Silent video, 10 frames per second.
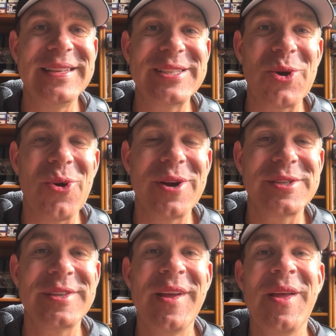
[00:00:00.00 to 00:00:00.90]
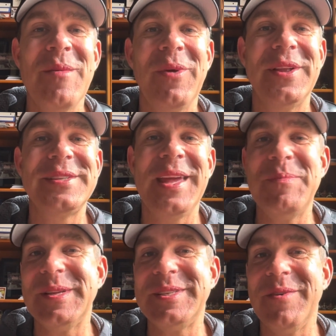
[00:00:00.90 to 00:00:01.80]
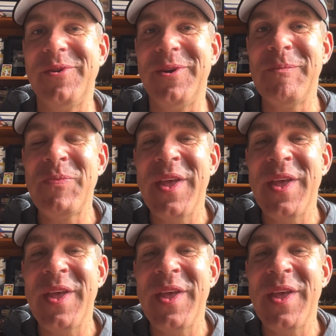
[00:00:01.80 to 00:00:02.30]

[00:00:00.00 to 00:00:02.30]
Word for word: discourse, but let's keep it civil.